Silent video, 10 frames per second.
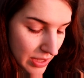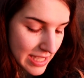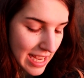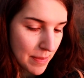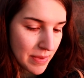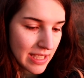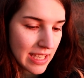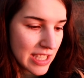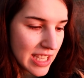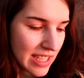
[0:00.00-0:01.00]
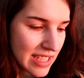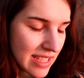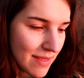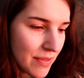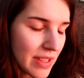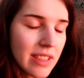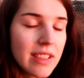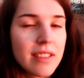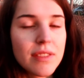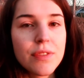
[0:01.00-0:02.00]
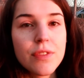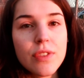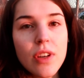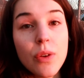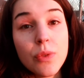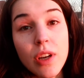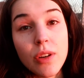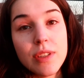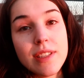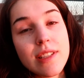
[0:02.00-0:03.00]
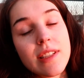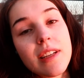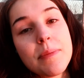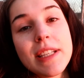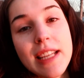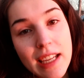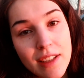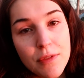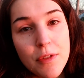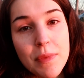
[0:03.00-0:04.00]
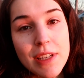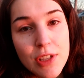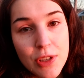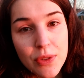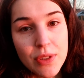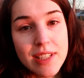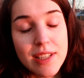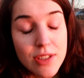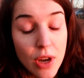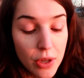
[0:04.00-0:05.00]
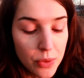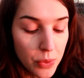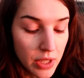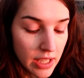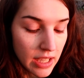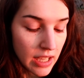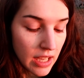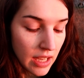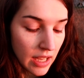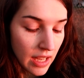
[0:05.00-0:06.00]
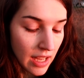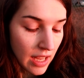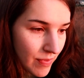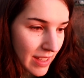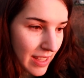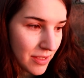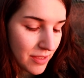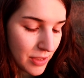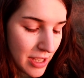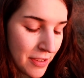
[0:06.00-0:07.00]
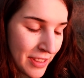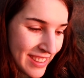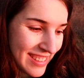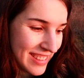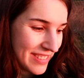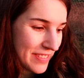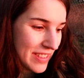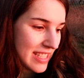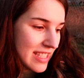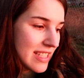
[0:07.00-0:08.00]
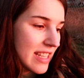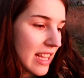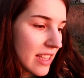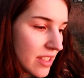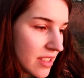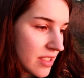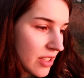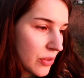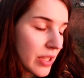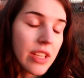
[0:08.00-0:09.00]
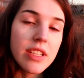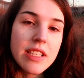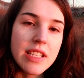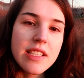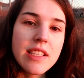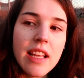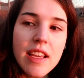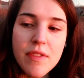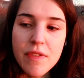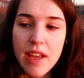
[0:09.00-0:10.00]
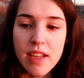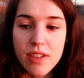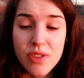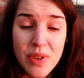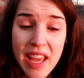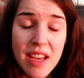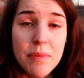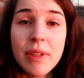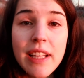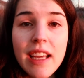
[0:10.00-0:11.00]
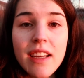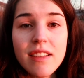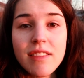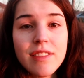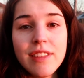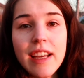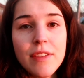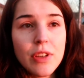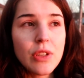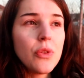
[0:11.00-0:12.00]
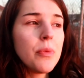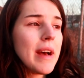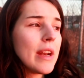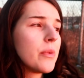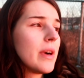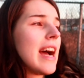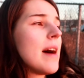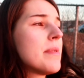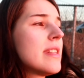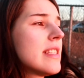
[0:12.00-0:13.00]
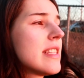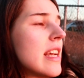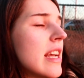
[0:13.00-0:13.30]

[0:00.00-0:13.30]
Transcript: when this happened, I just had that same feeling of, oh no, is this going to be taken from me too? Is this not going to work? What I've learned from this is that there are no guarantees in life, and you can't plan life. No matter what happens,